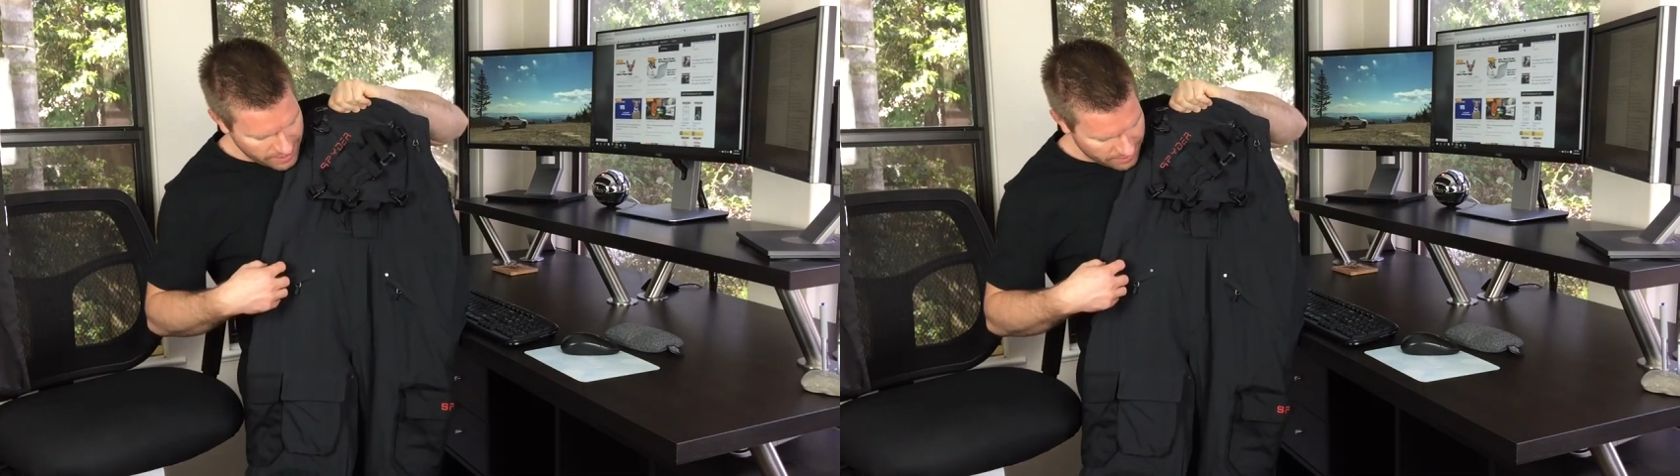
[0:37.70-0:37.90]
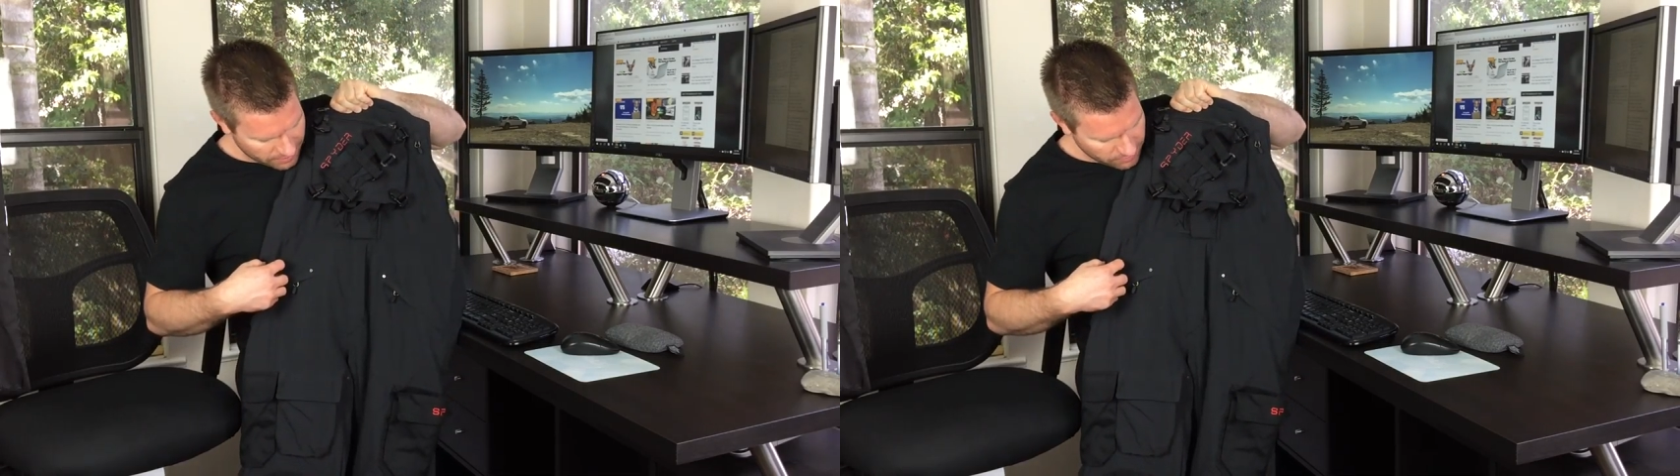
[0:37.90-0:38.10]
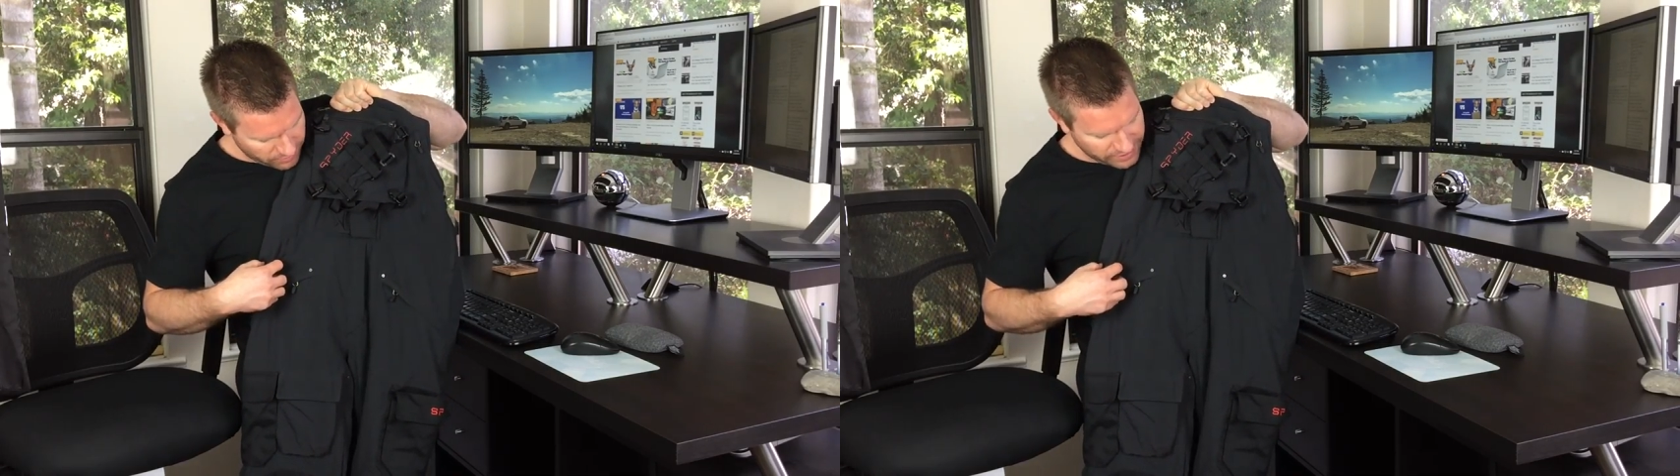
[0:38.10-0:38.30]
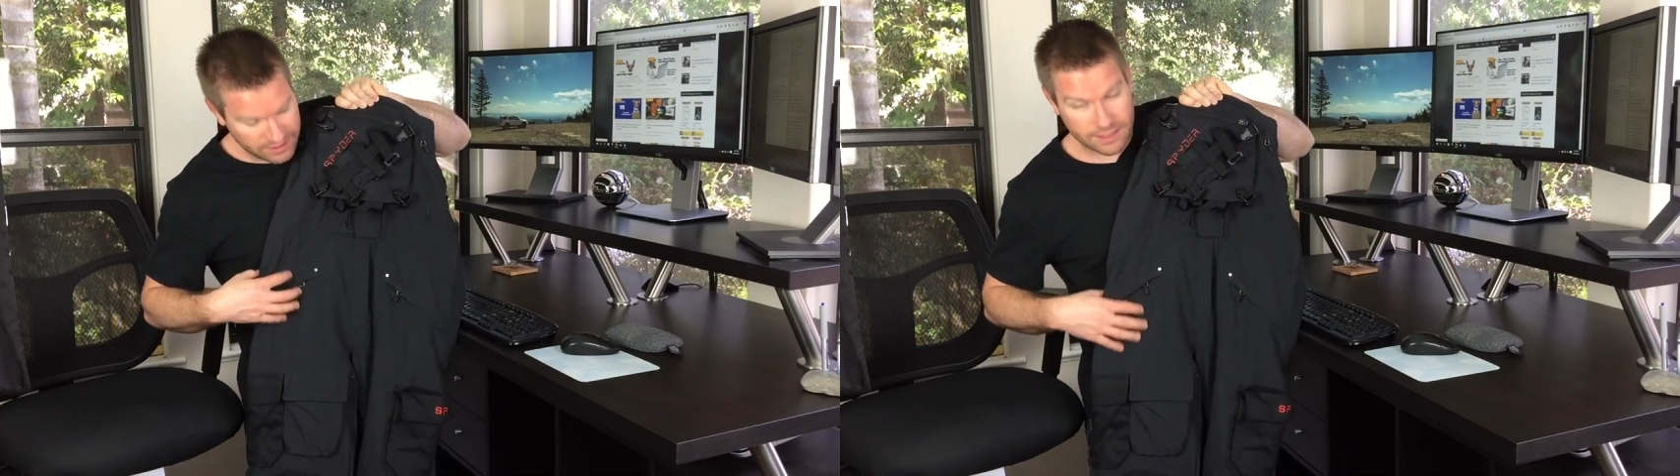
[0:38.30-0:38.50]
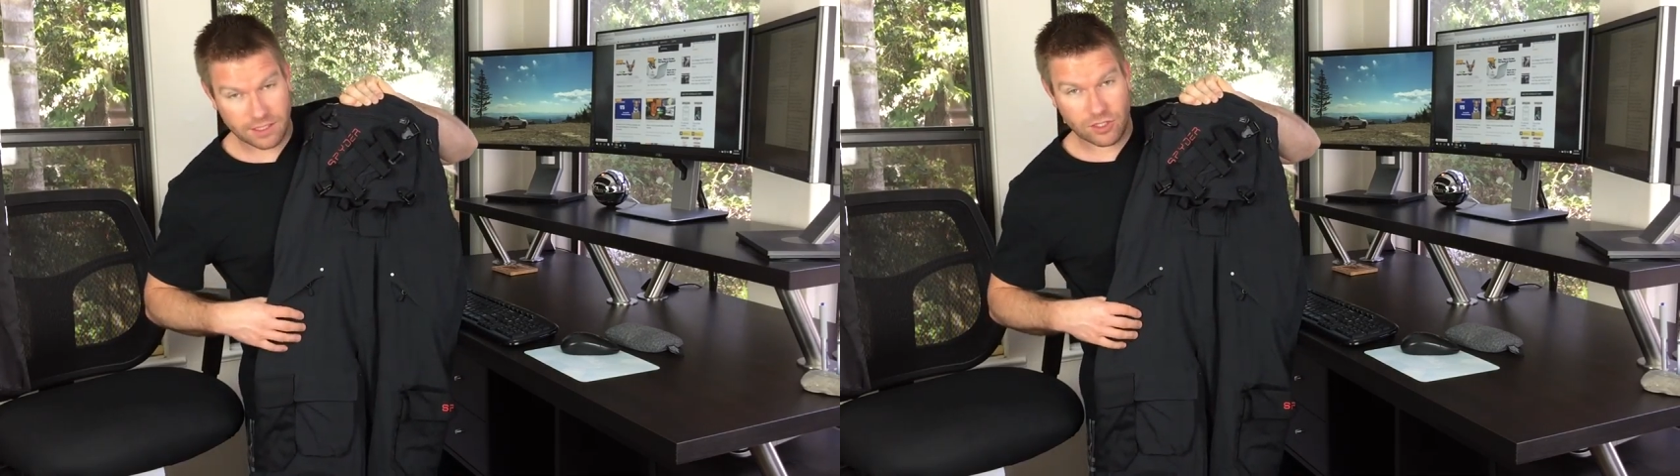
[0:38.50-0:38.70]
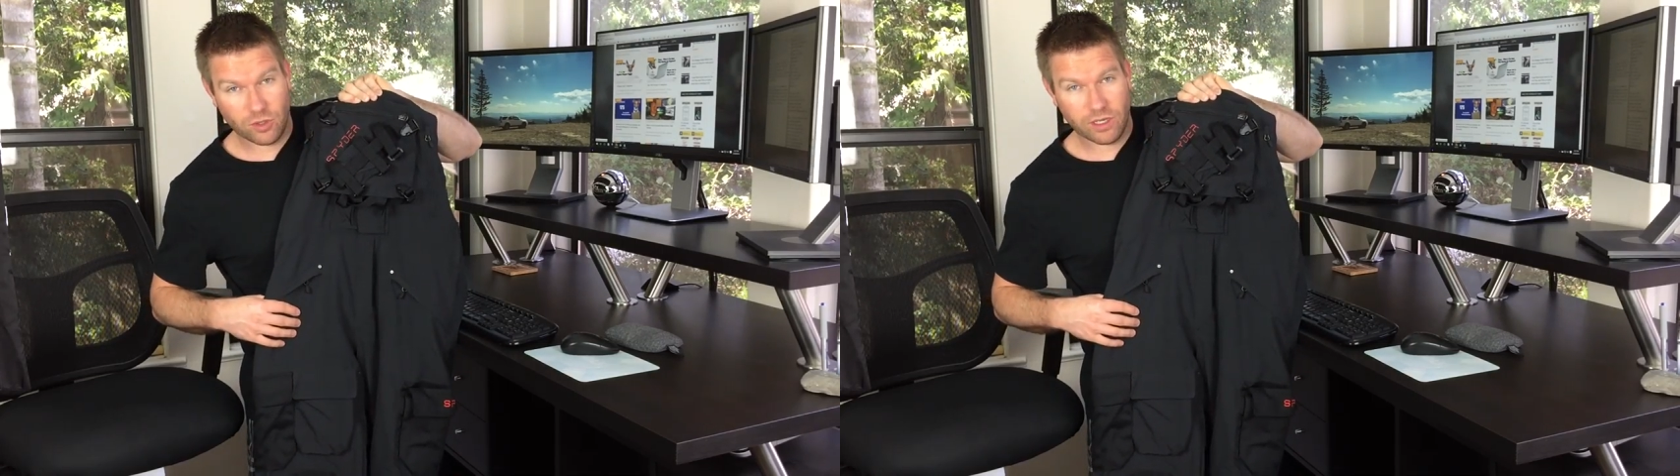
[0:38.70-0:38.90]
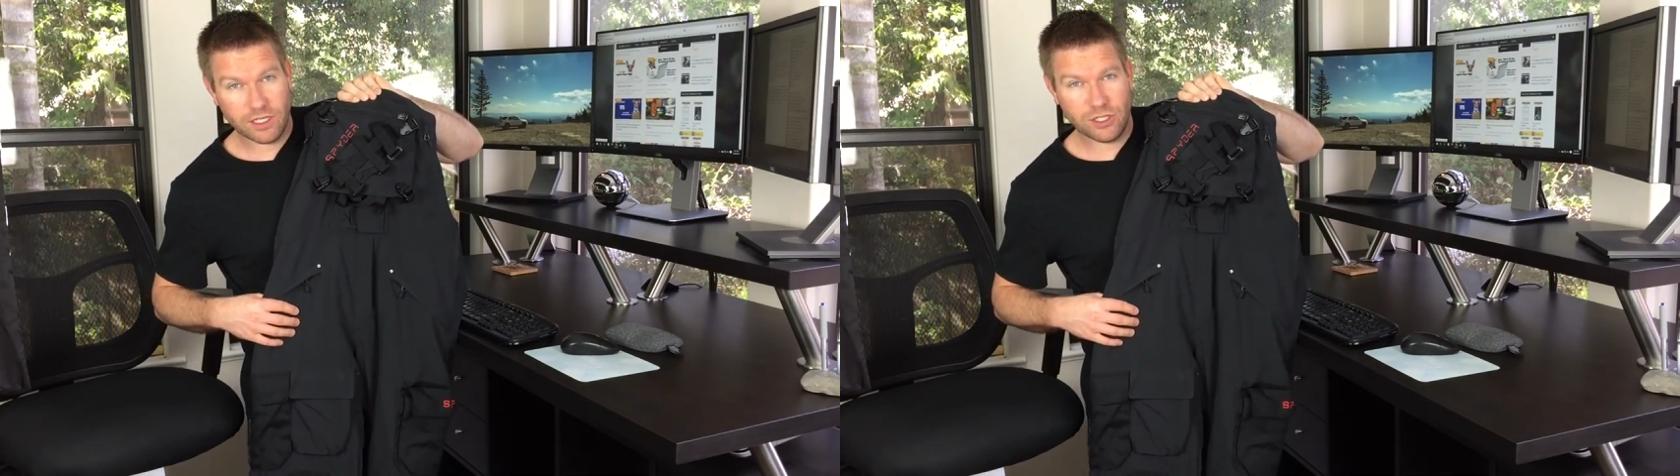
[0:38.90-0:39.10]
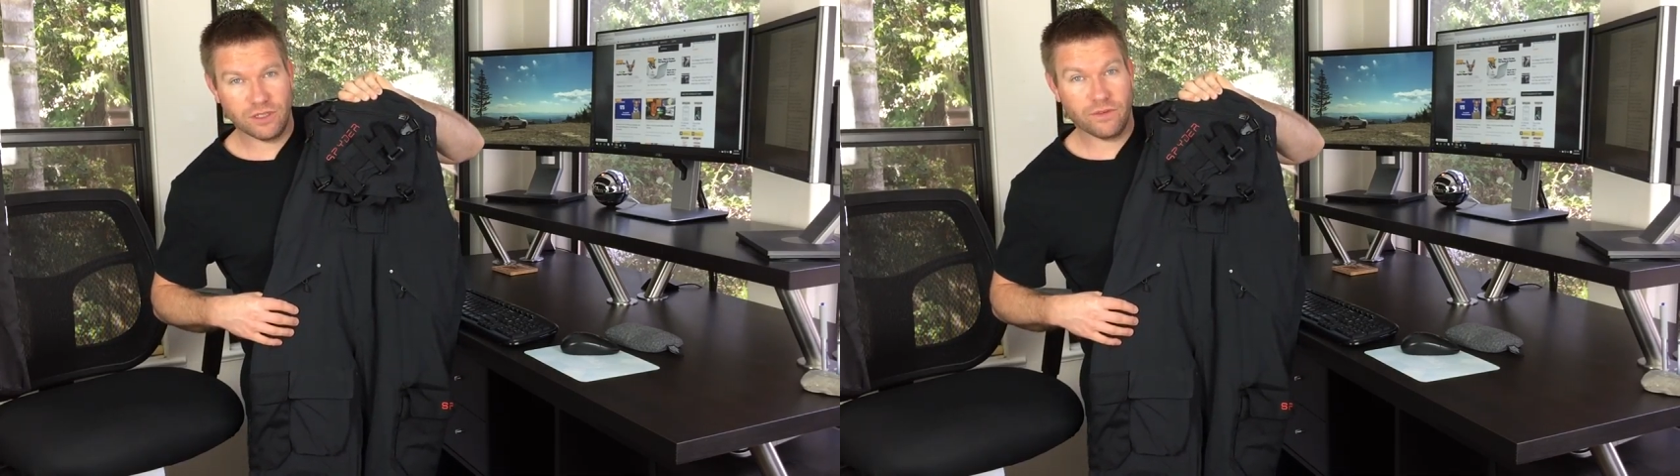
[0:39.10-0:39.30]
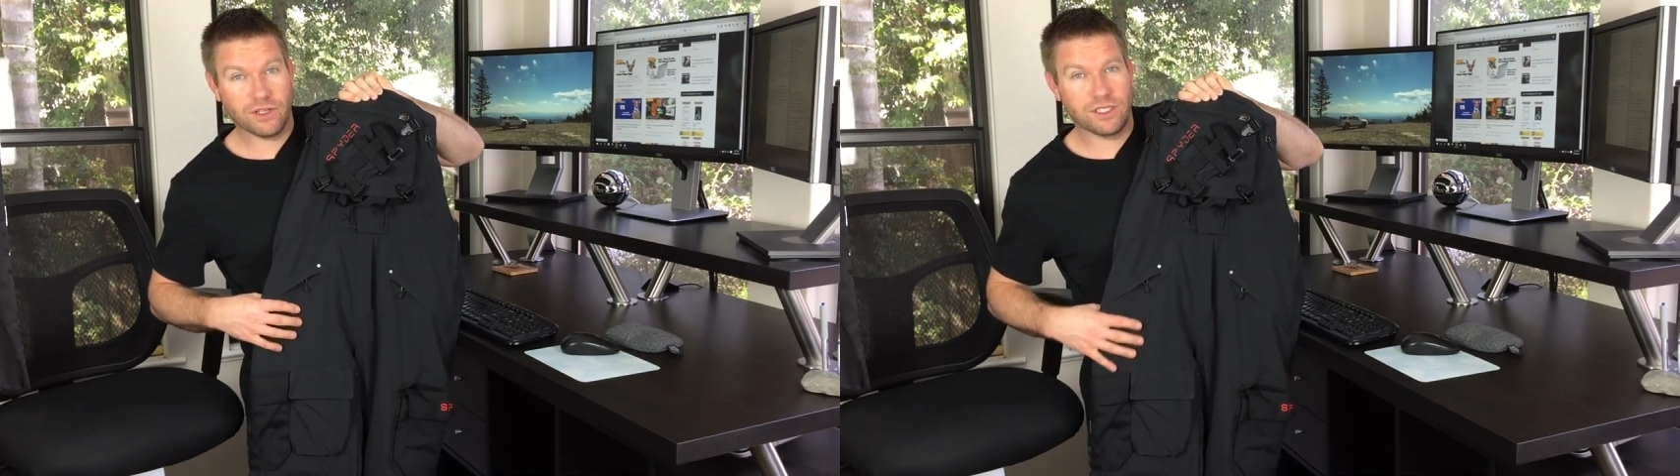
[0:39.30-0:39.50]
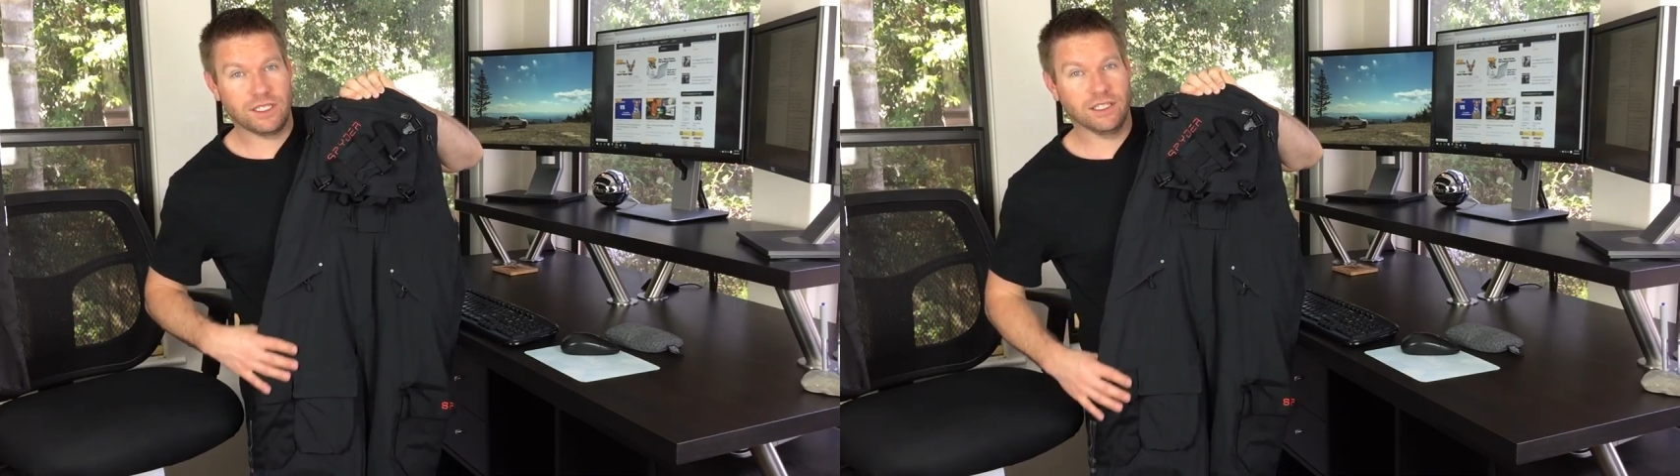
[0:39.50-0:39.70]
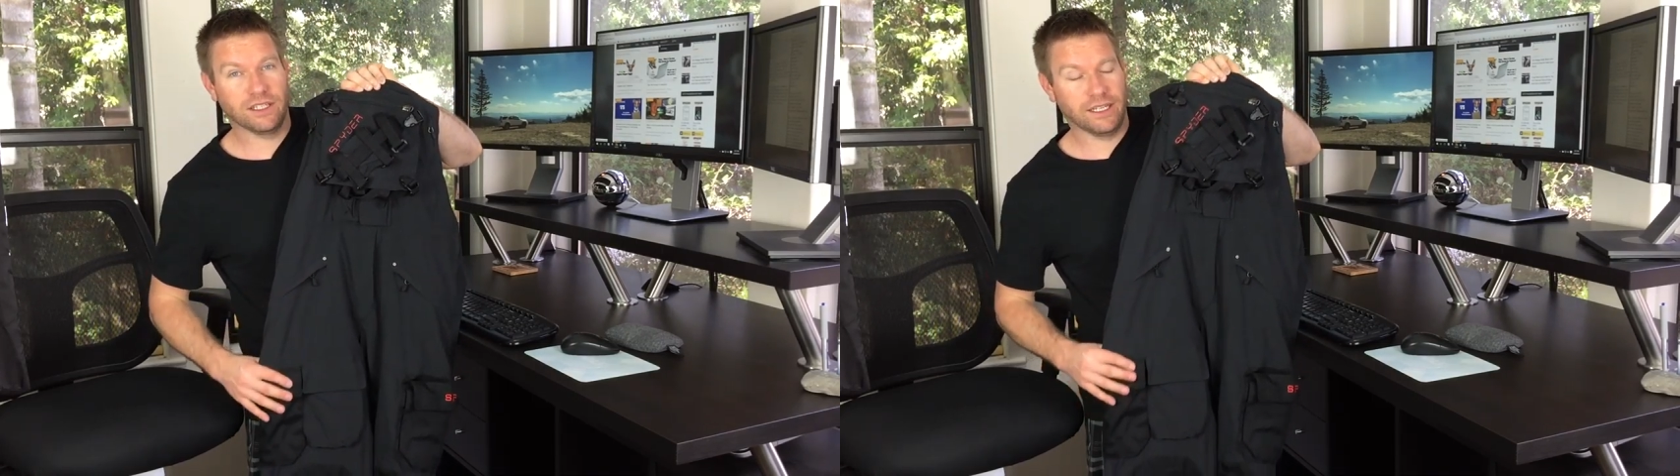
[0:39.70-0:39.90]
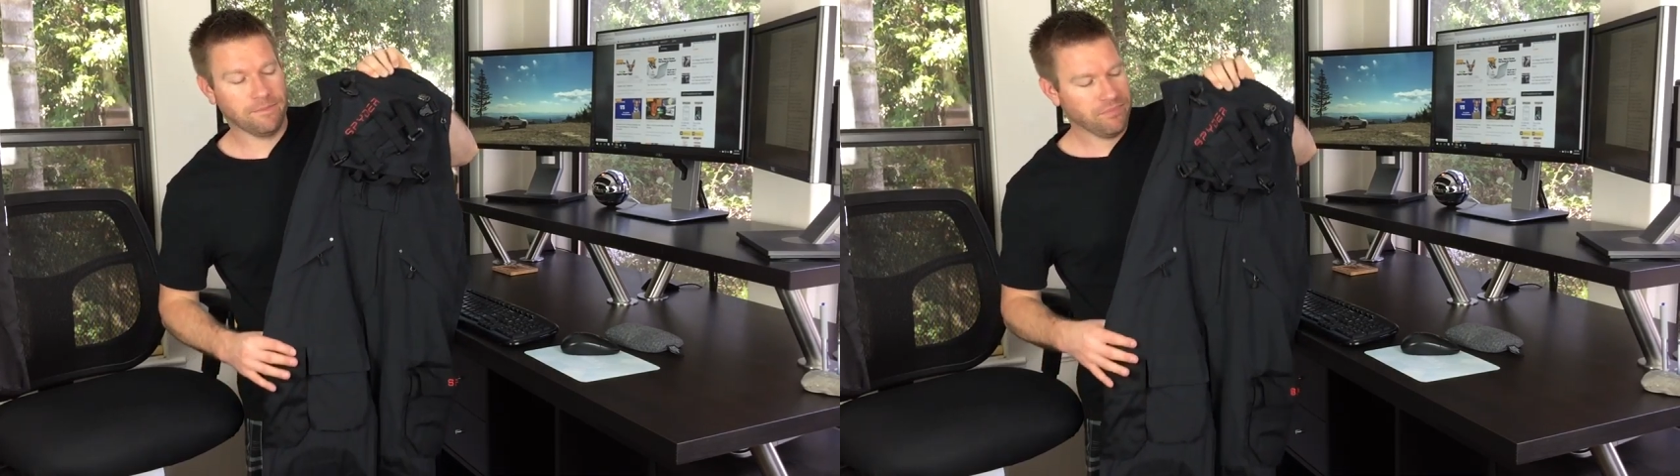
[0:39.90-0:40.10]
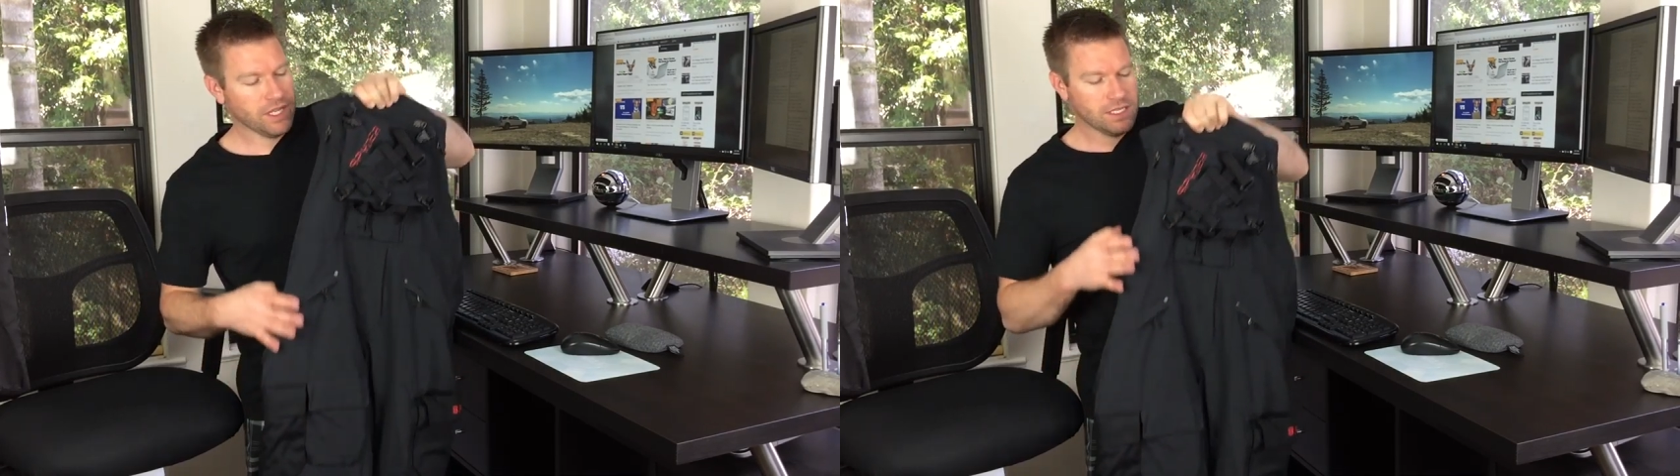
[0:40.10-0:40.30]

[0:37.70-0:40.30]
The other thing is the storage and the versatility.